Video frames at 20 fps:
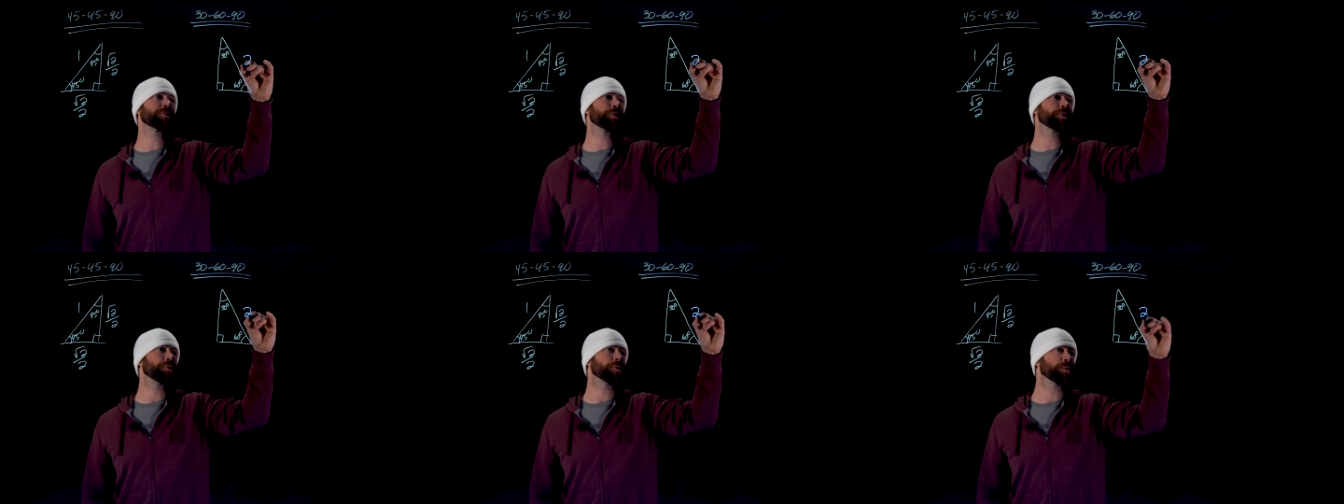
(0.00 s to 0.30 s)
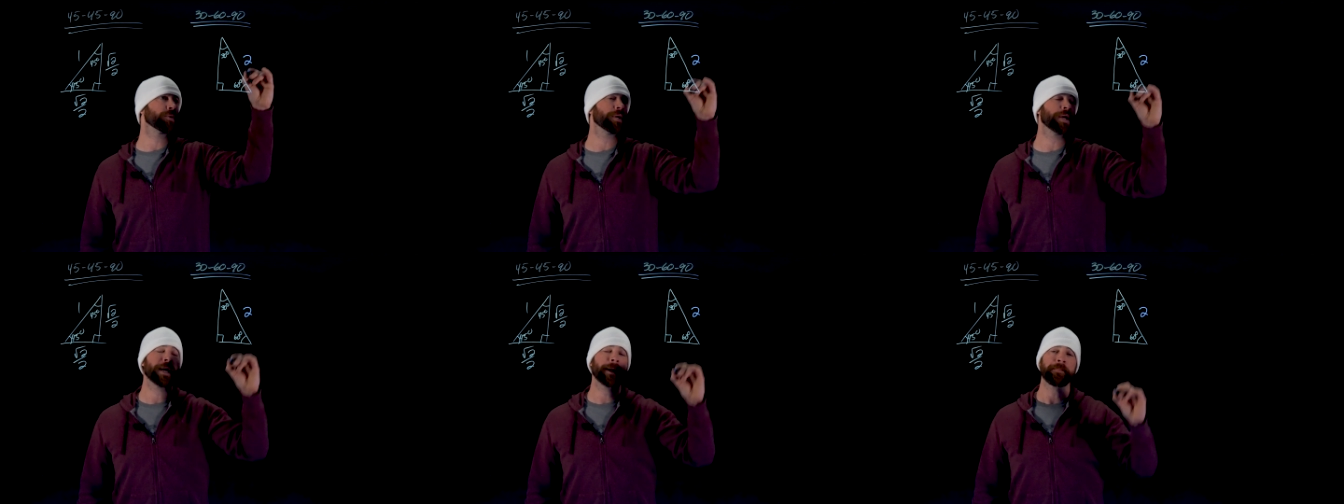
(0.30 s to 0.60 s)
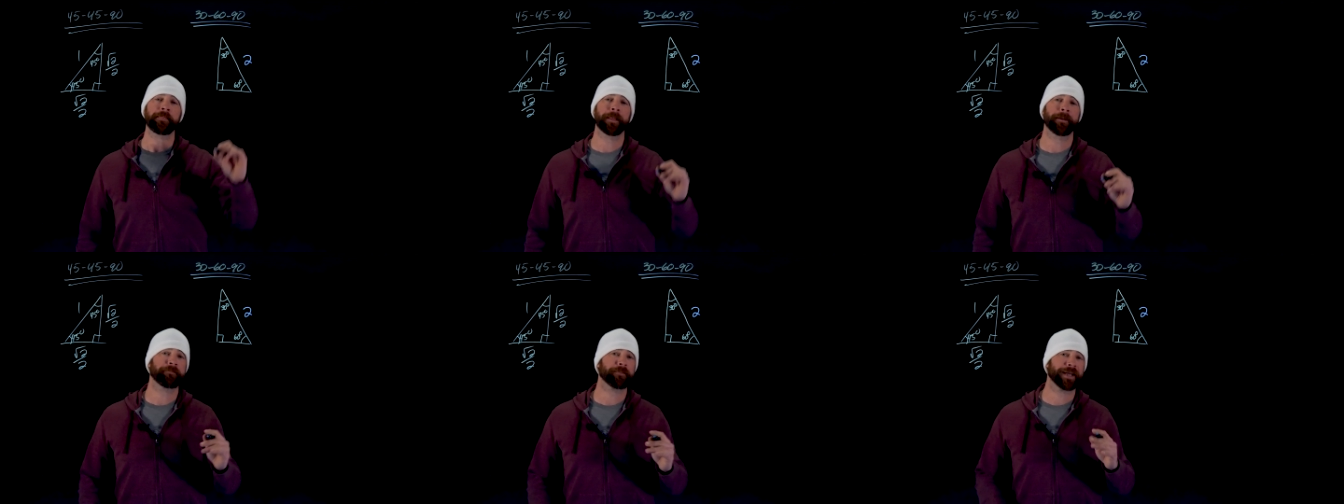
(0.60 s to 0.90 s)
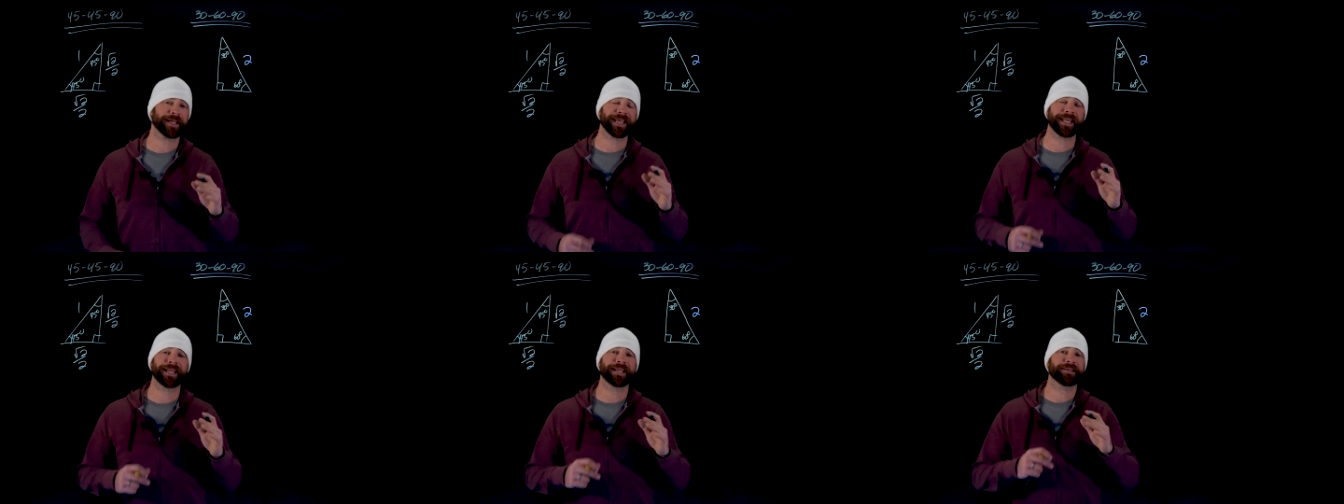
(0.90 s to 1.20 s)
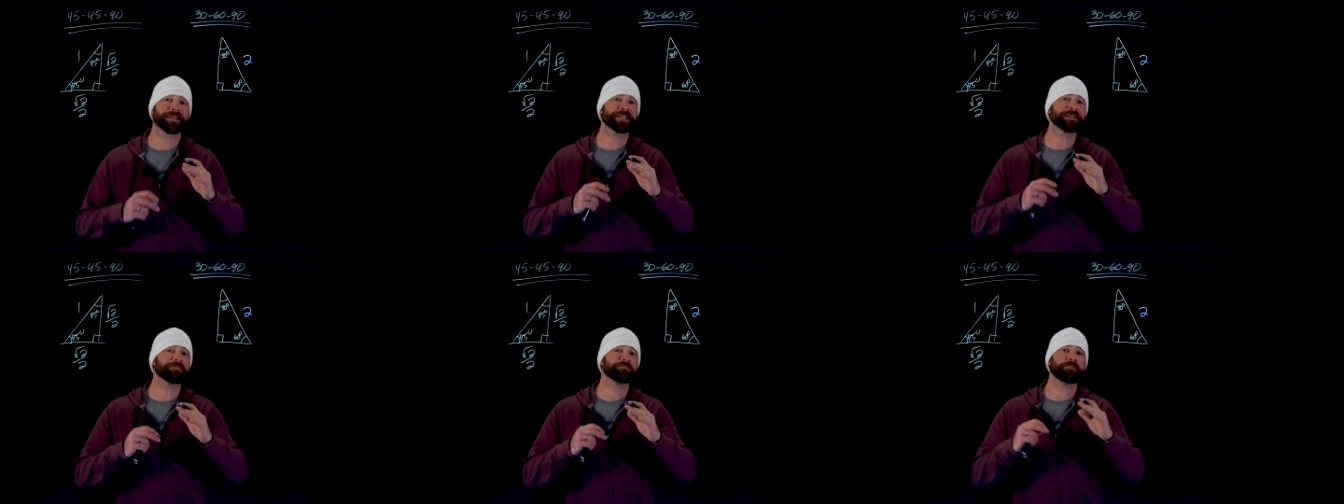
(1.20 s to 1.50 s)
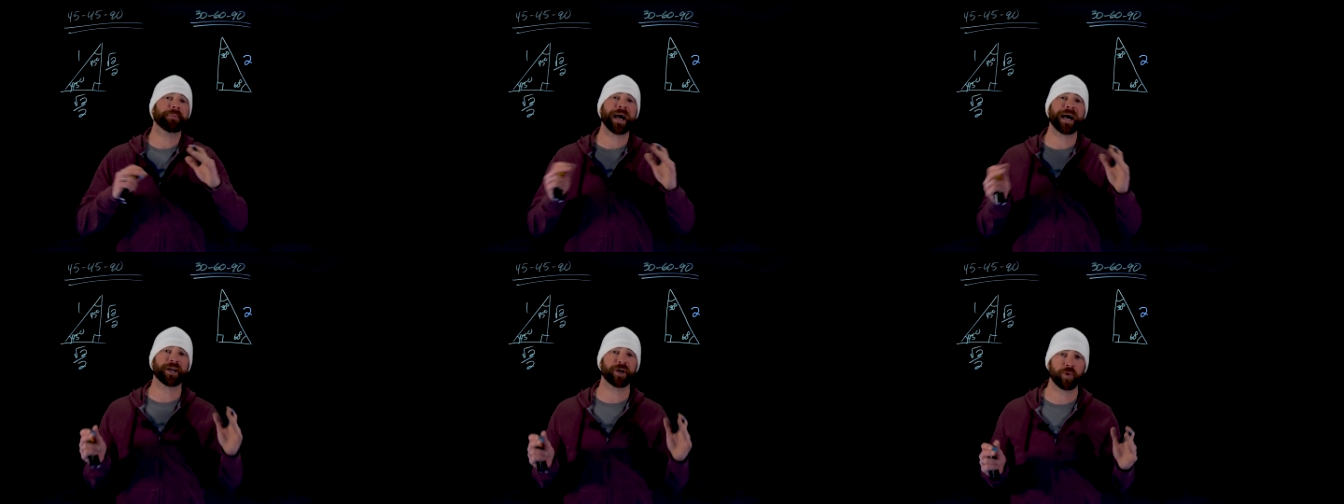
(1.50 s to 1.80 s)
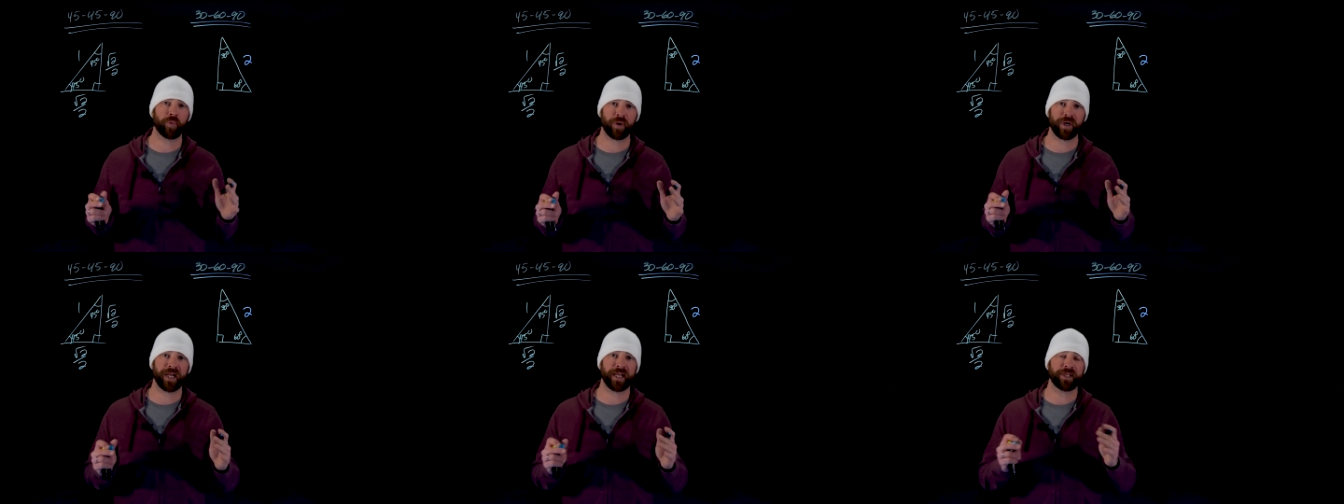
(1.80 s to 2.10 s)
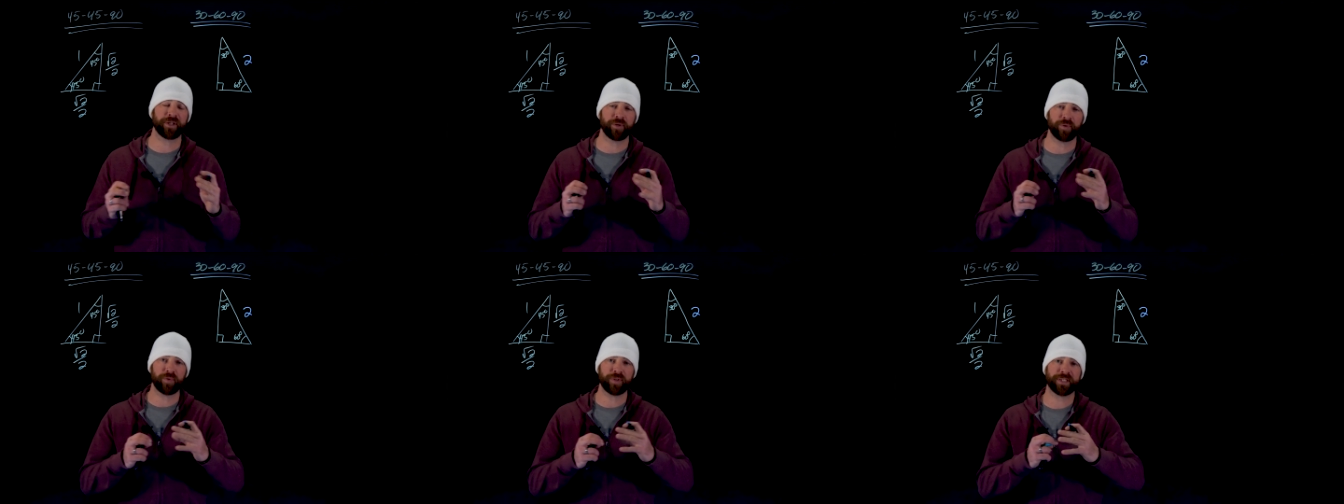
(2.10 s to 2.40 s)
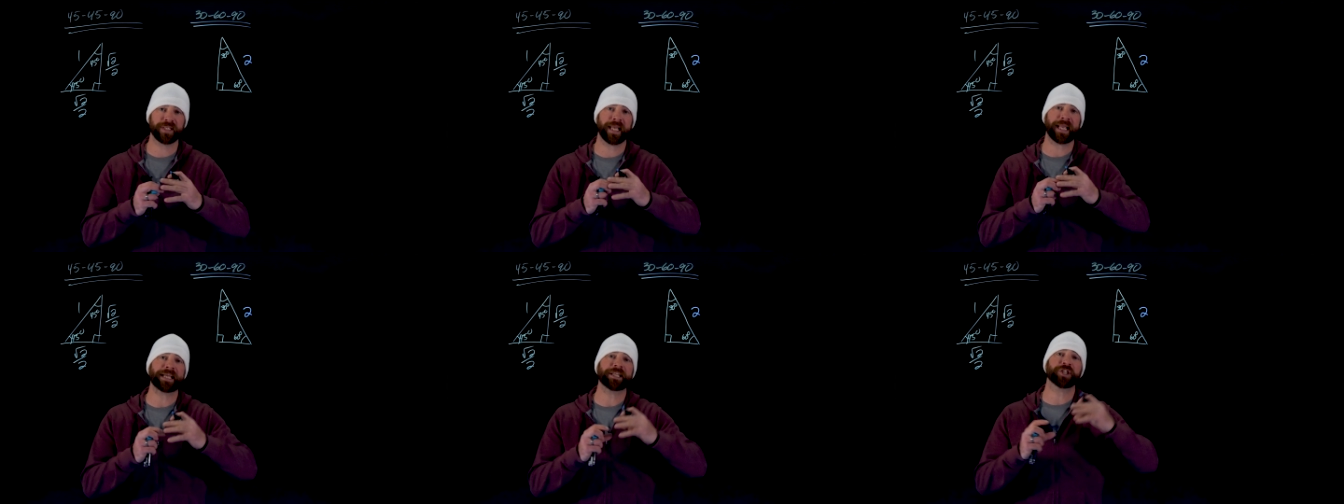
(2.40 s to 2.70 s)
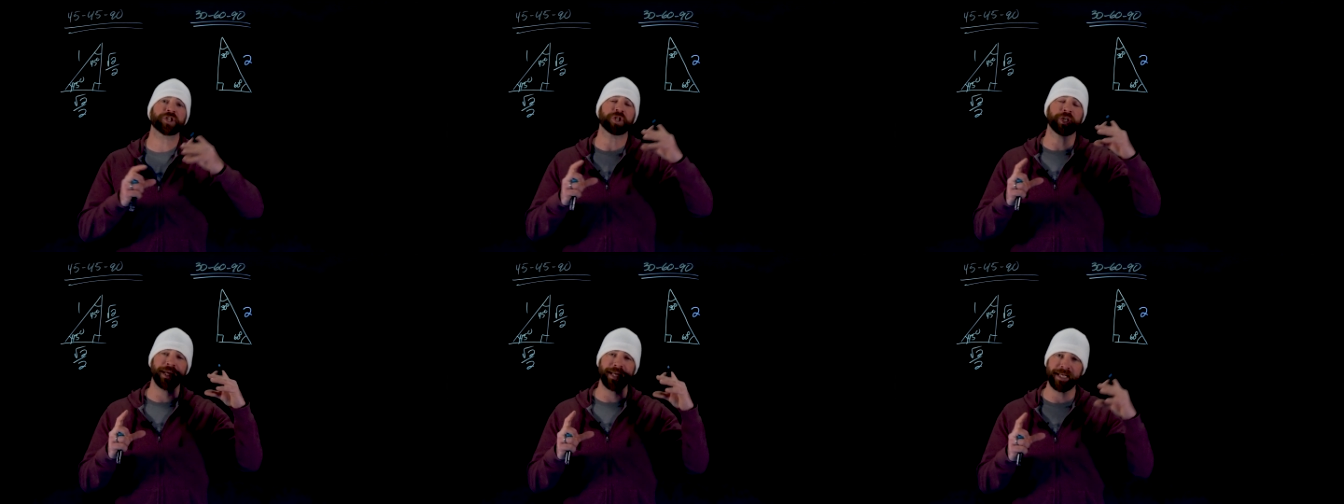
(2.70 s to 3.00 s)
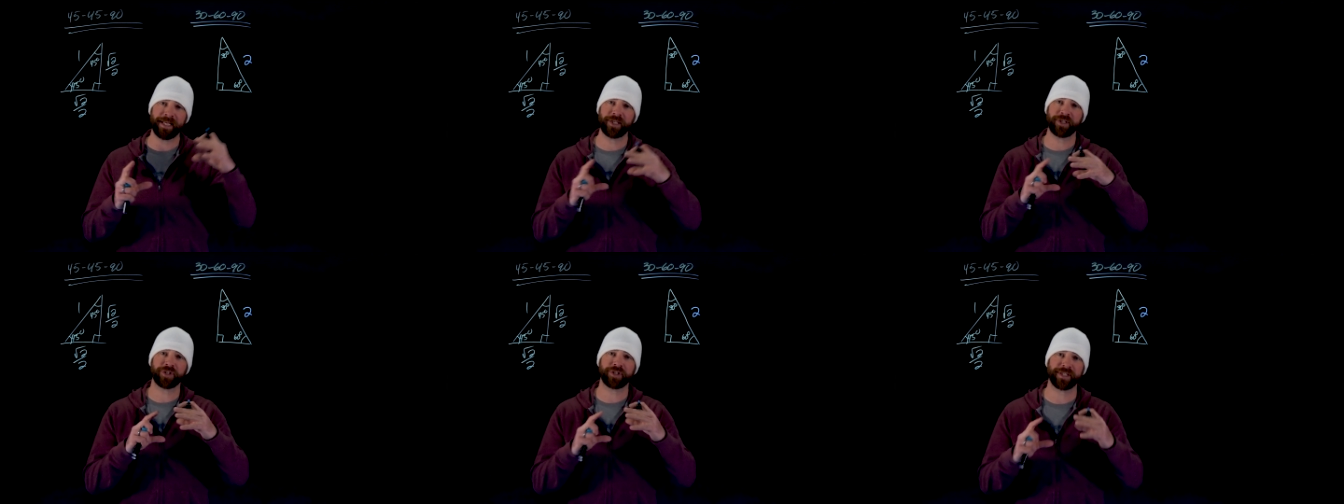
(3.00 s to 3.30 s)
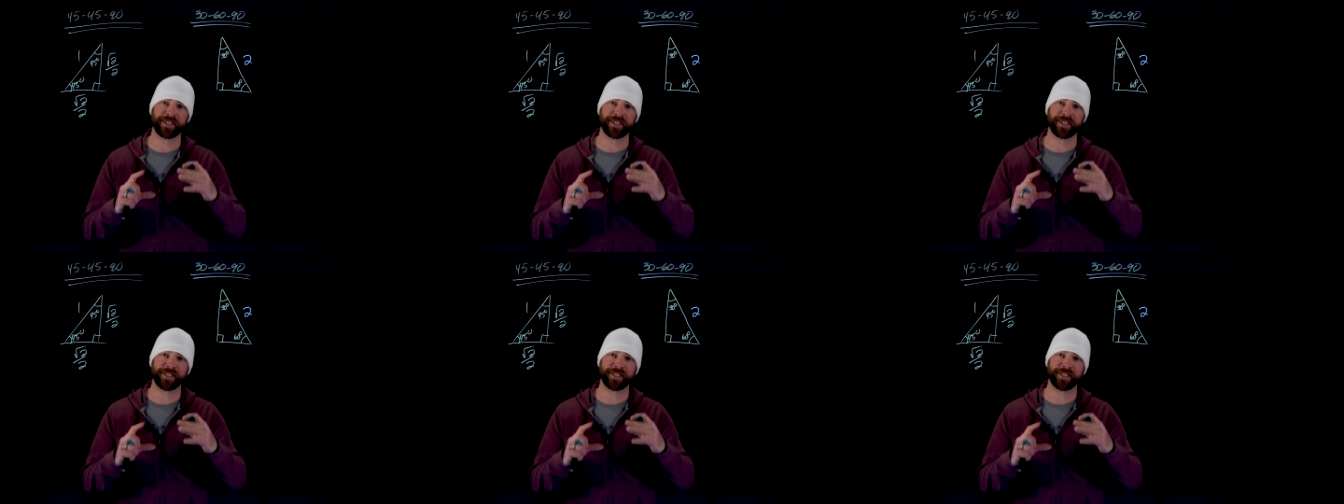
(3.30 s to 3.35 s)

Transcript: two. Again, it doesn't matter what I use because I can change